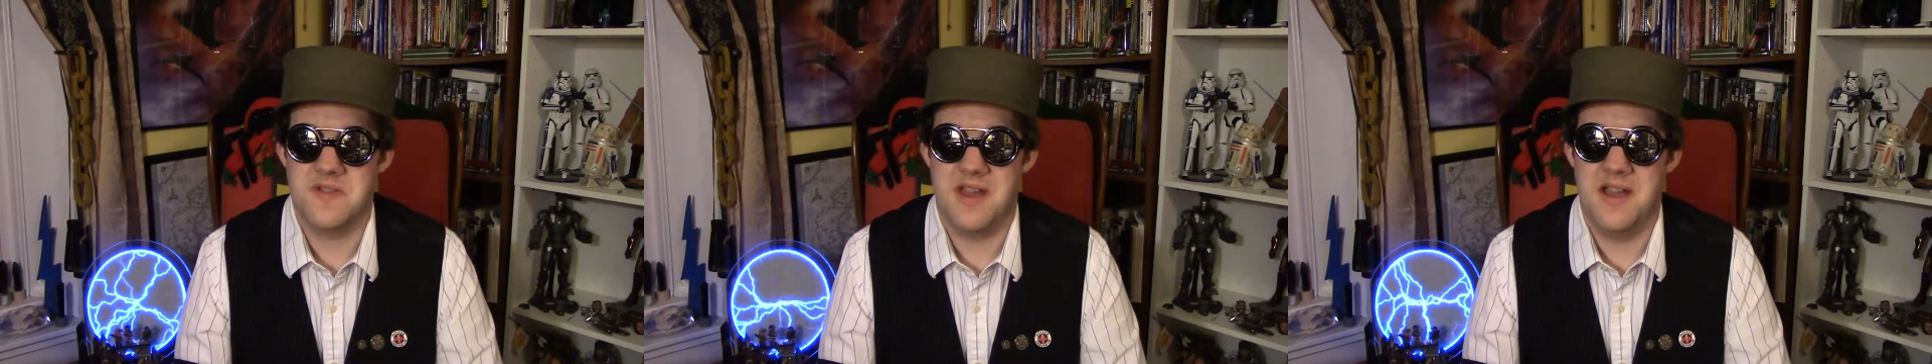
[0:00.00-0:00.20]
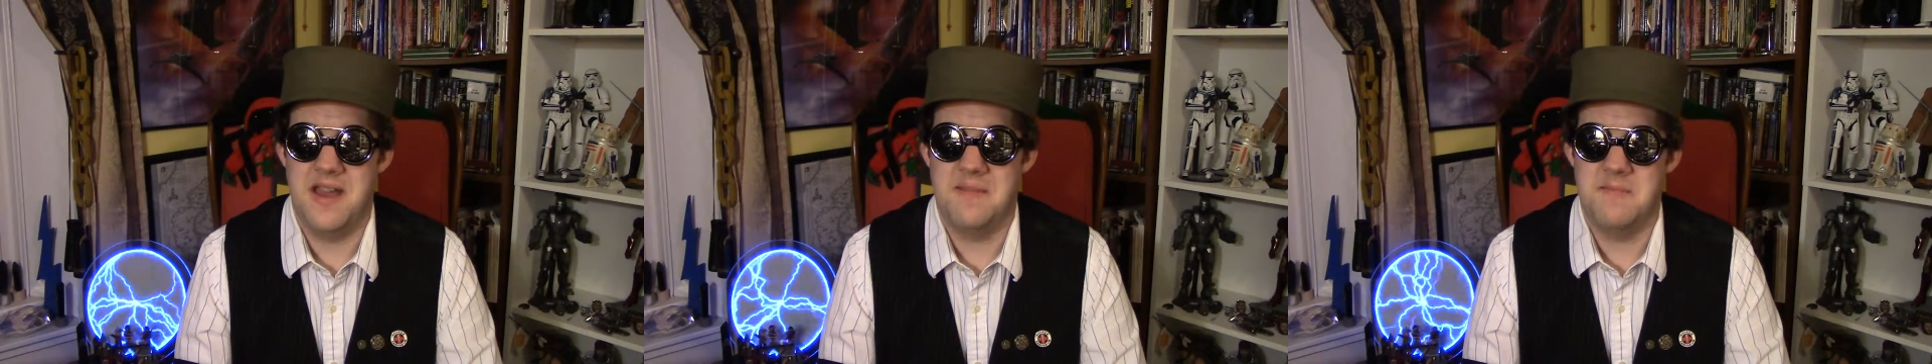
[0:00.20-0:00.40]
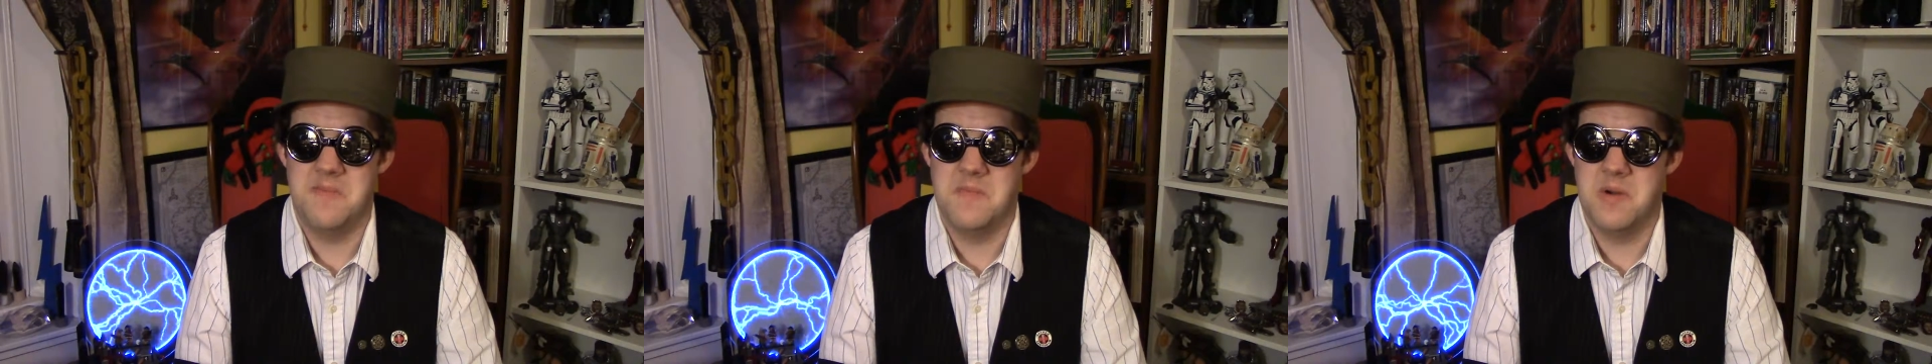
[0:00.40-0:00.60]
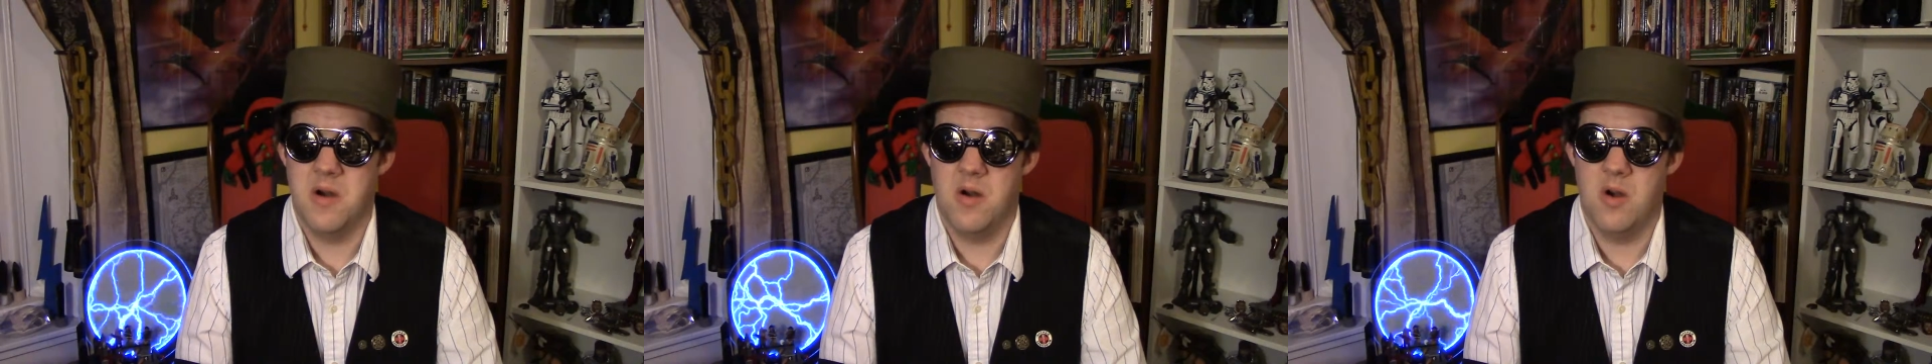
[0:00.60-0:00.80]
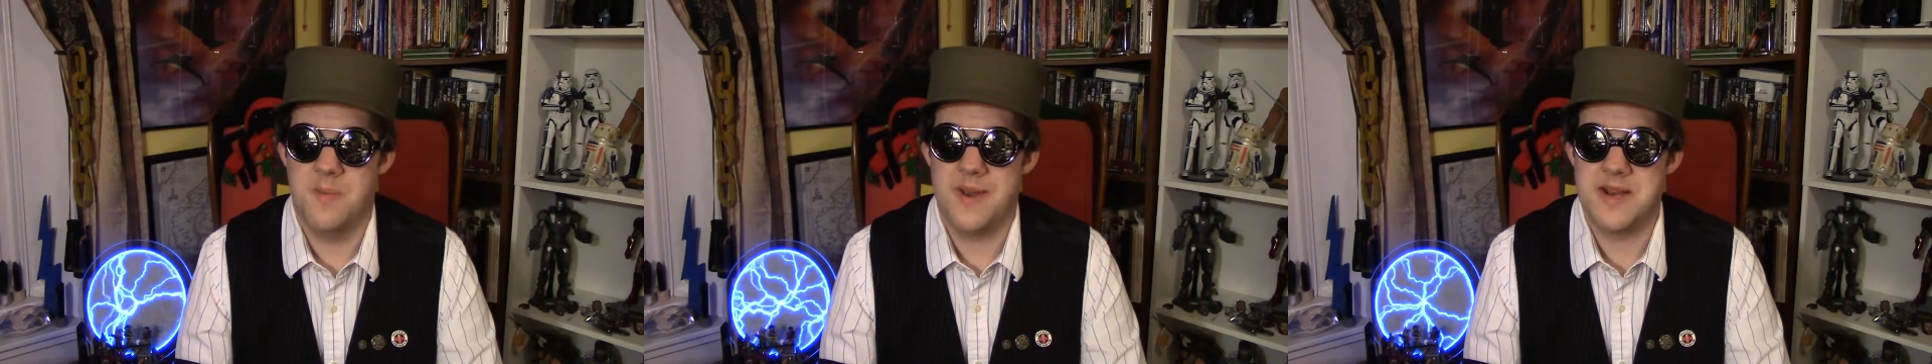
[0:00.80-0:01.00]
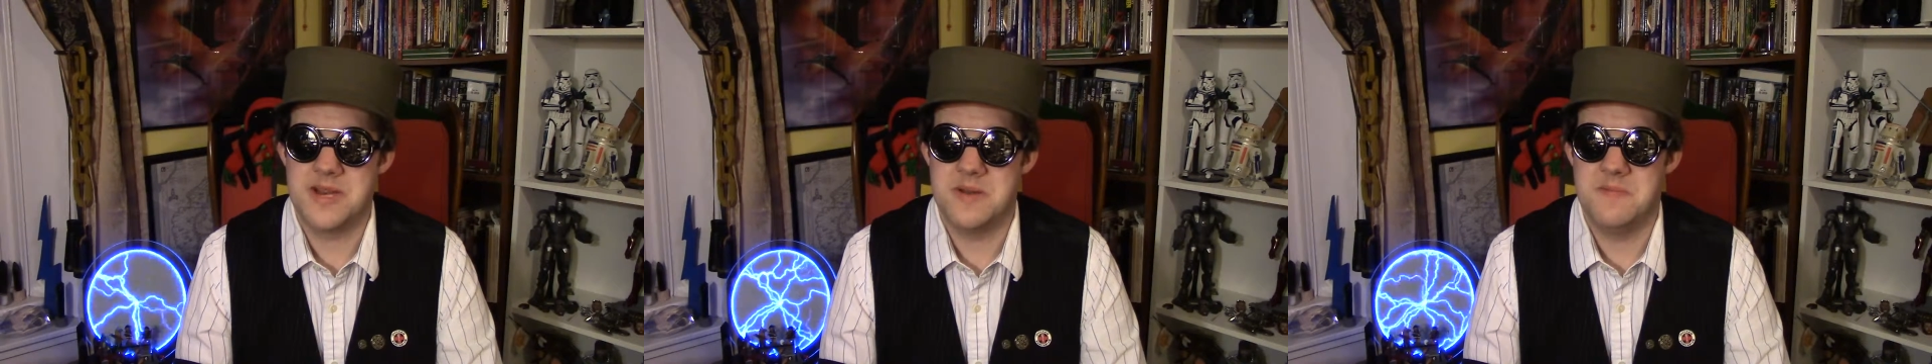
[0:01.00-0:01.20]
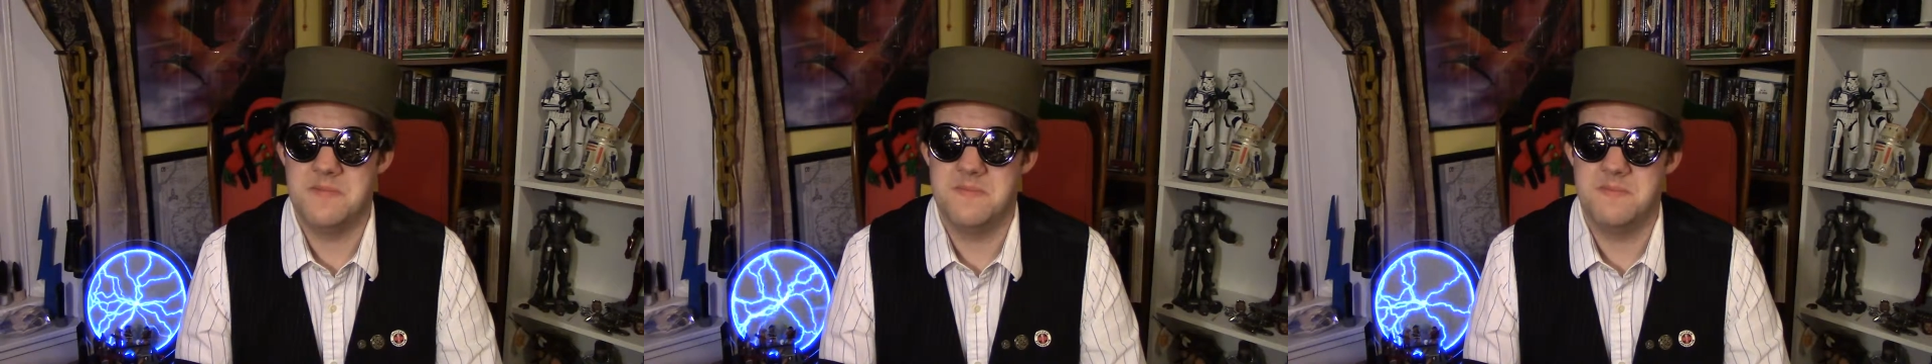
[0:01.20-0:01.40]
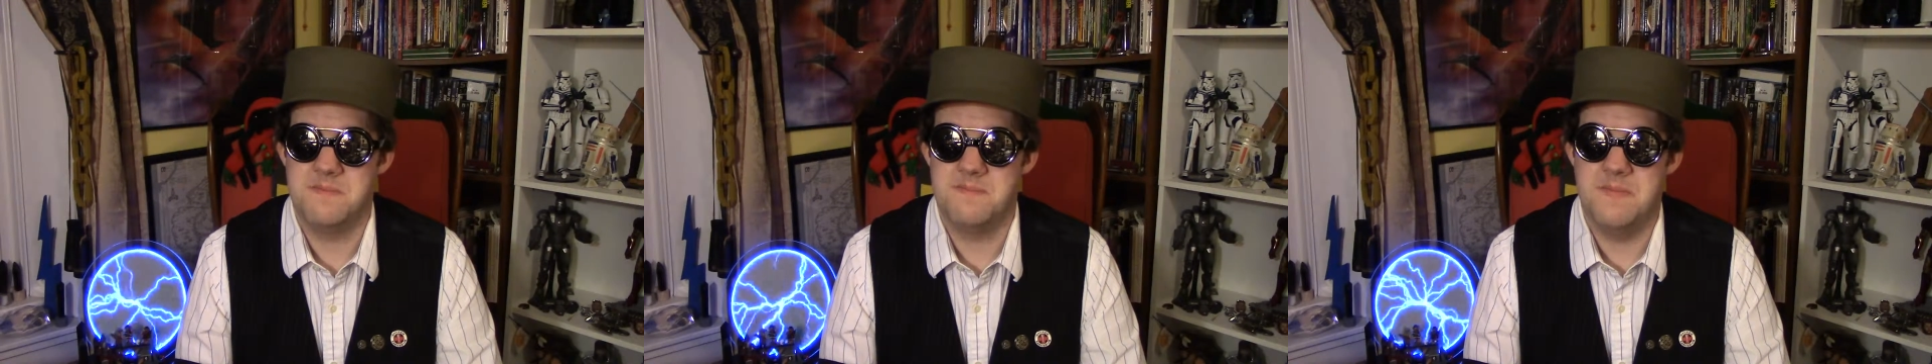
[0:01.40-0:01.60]
I'm hoping to
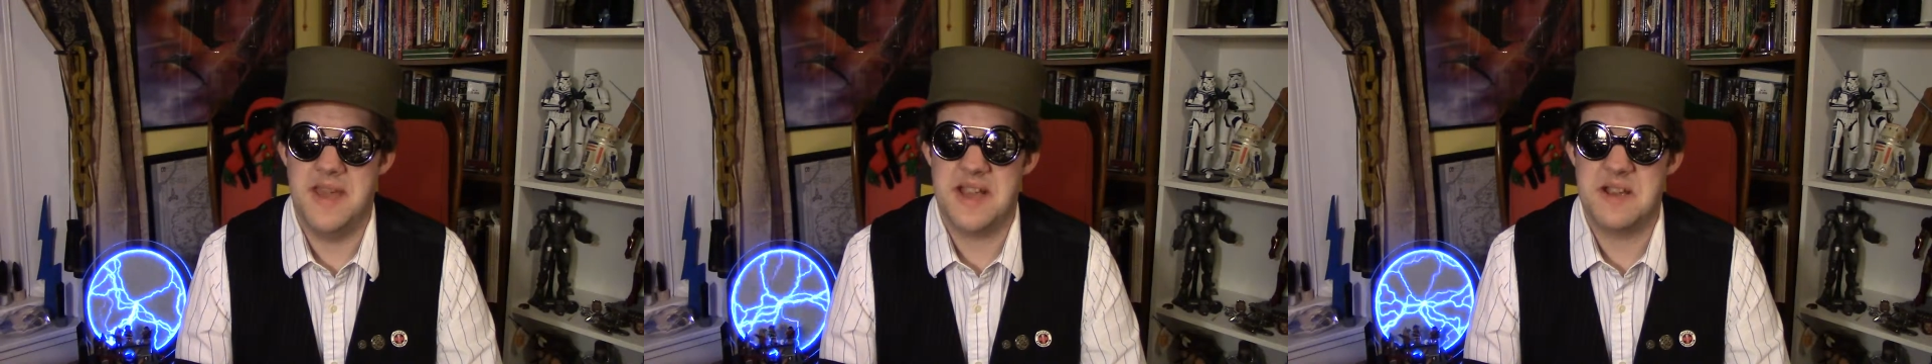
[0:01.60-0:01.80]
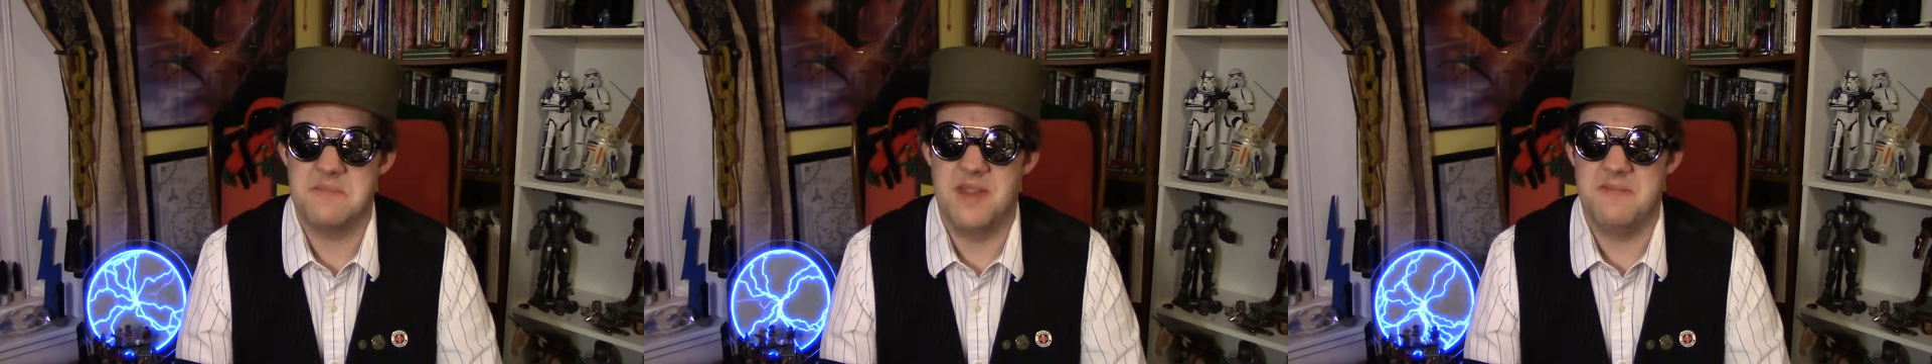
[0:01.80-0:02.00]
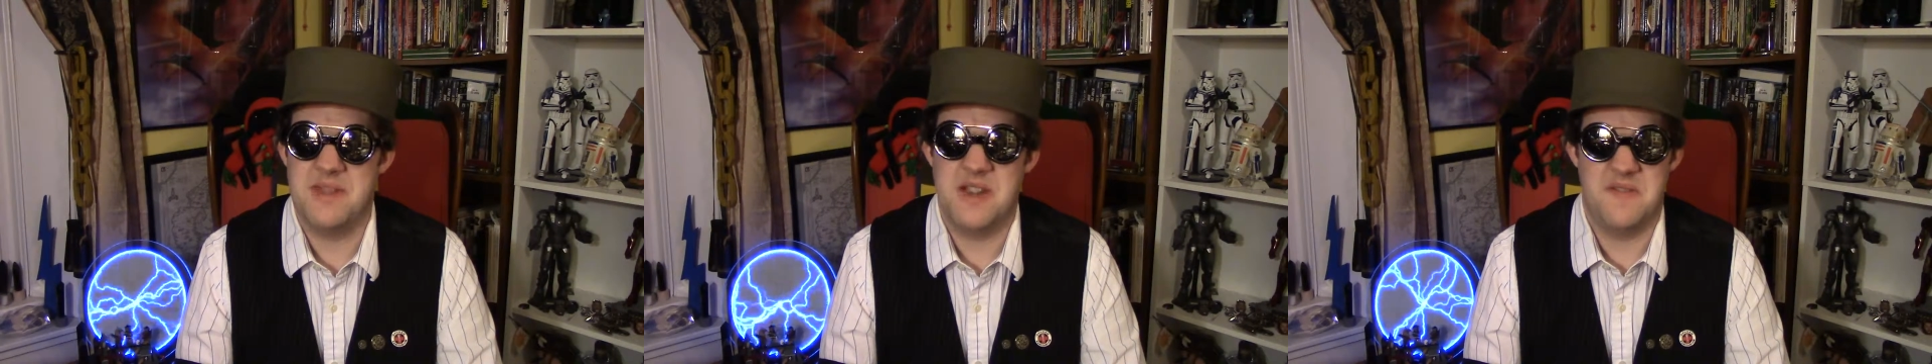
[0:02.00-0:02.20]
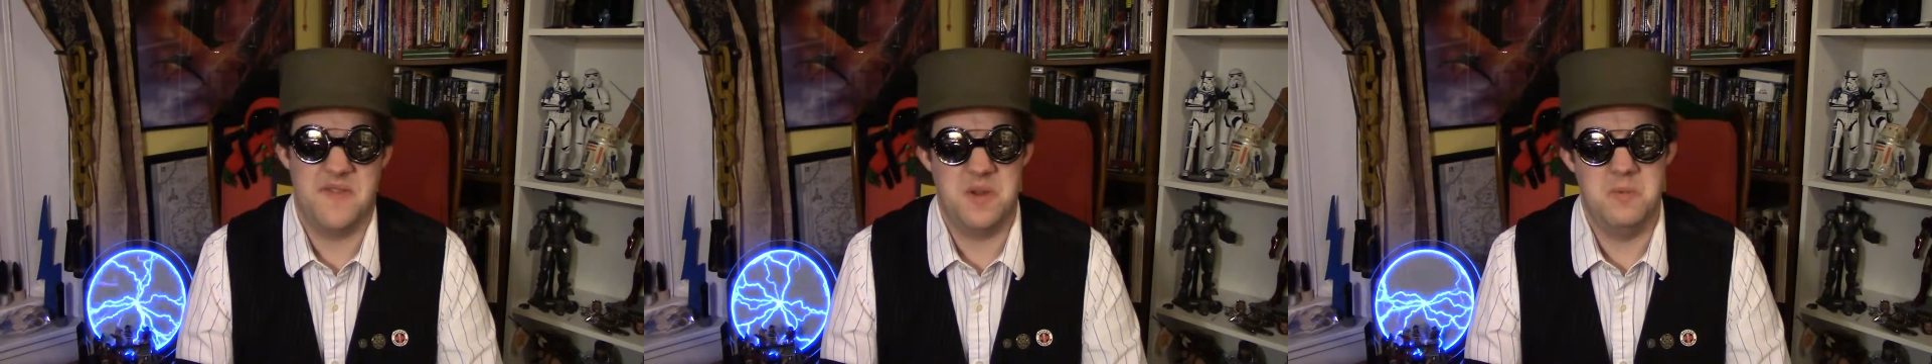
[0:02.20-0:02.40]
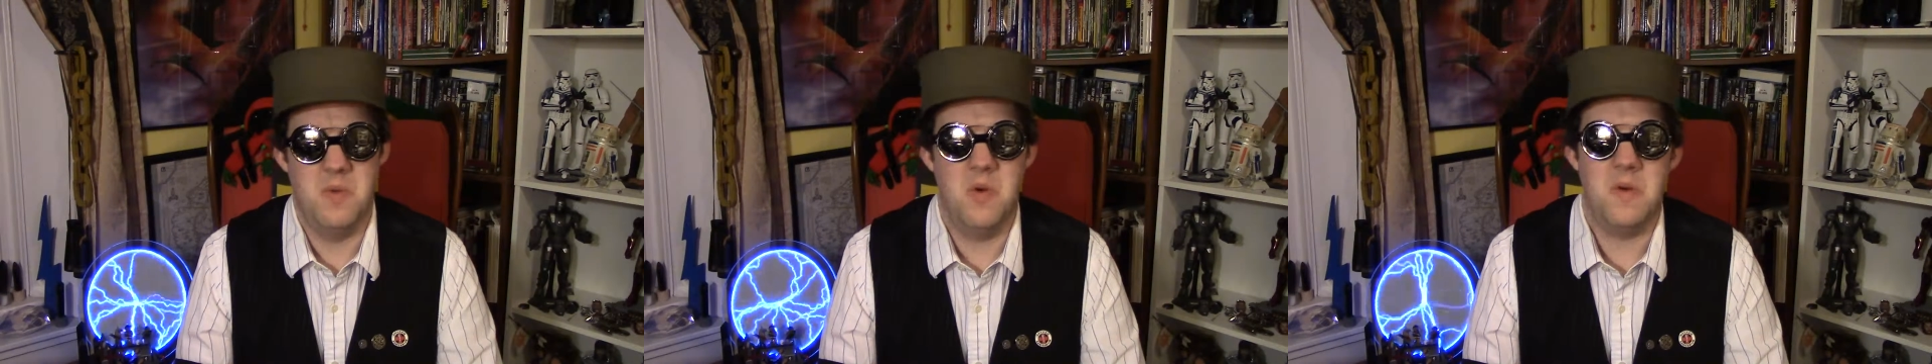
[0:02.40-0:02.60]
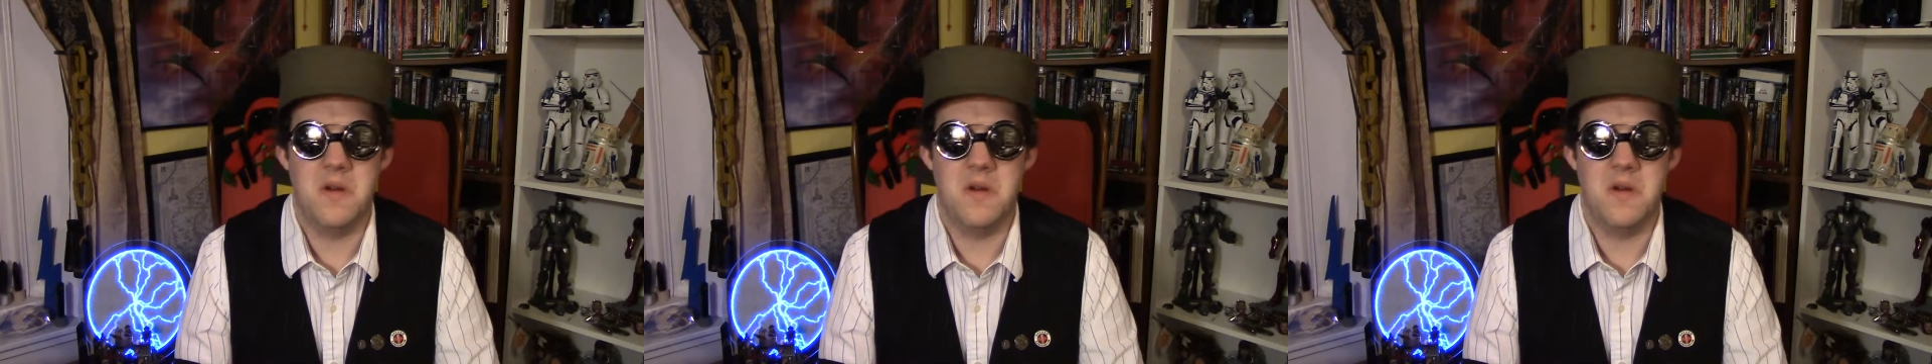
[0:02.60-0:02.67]
make maybe a few more.